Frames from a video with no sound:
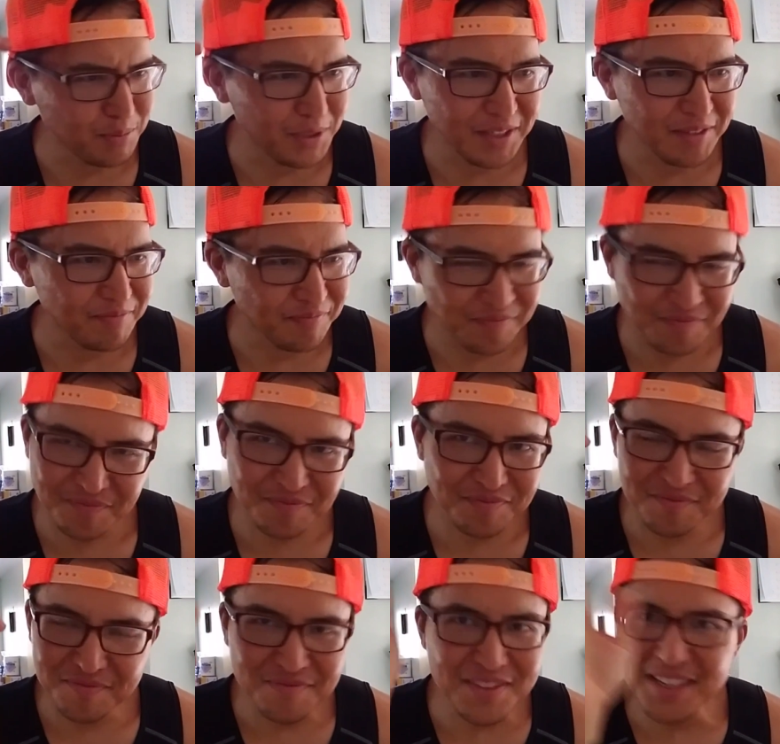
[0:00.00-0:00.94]
but
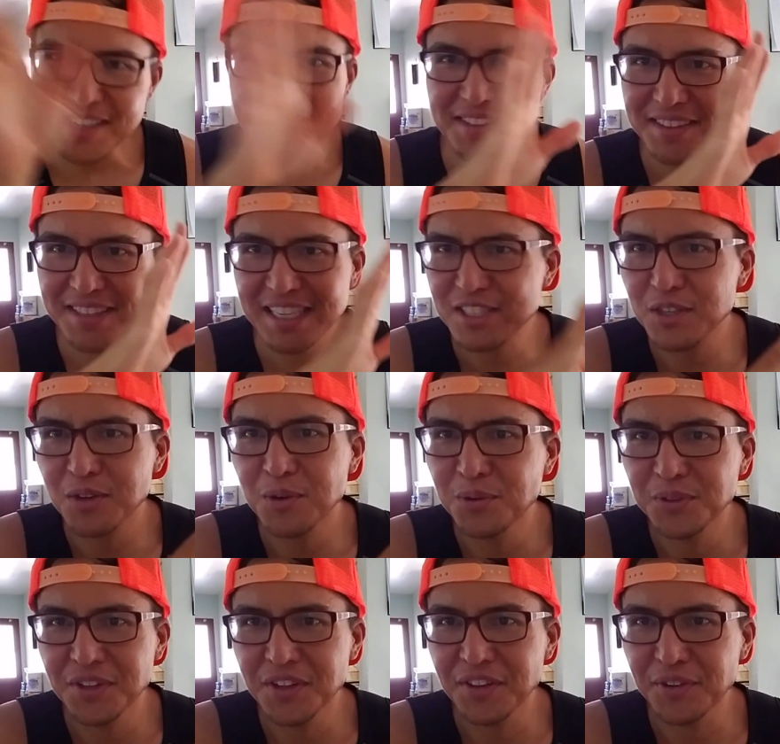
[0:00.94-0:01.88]
that's a
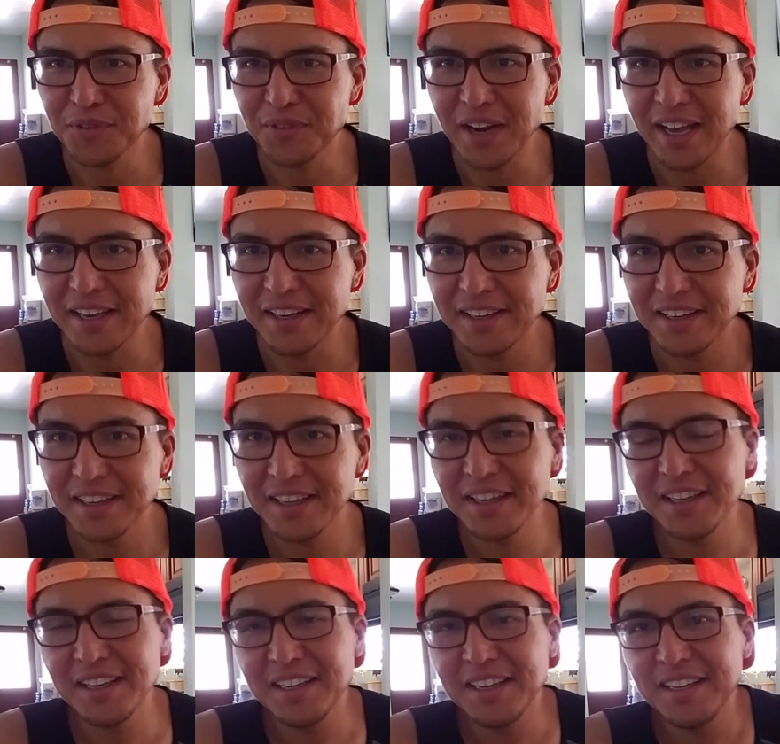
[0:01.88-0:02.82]
whole nother rant.
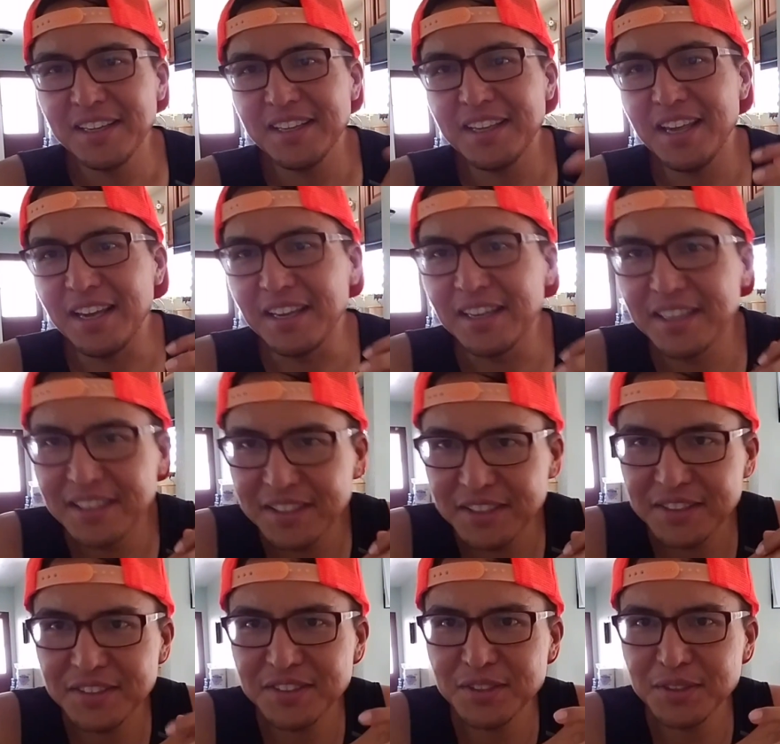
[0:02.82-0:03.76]
Okay,
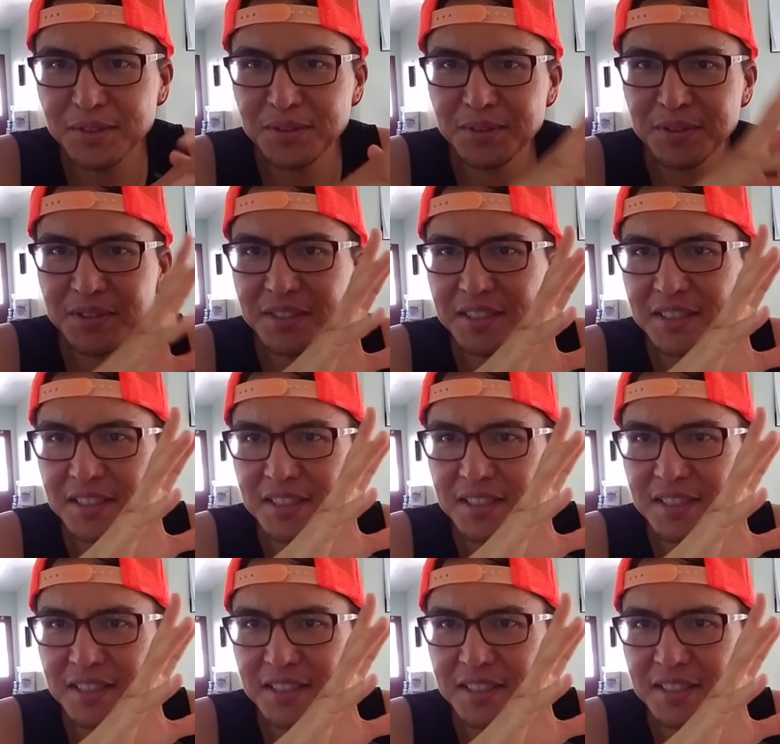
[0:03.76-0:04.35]
so